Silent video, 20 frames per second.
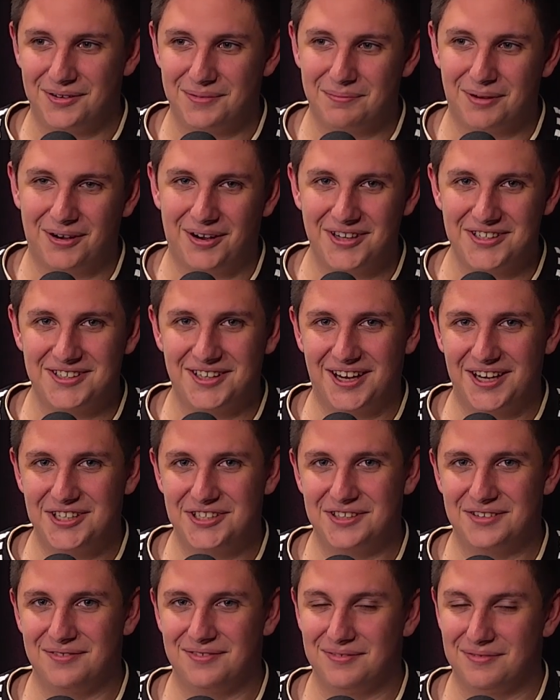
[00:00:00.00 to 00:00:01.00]

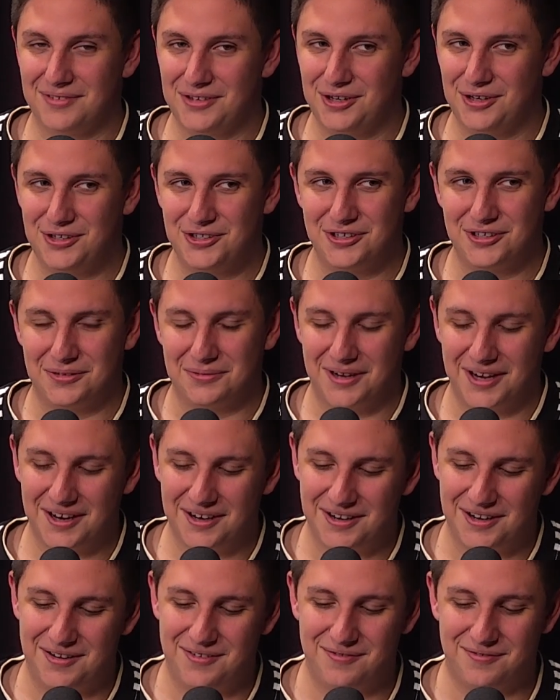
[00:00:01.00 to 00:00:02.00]
AskPiesNation YouTube,
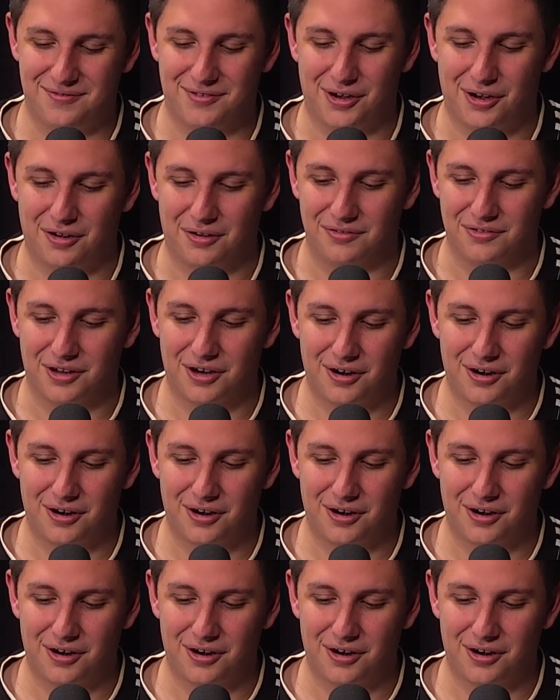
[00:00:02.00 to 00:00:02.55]
get involved.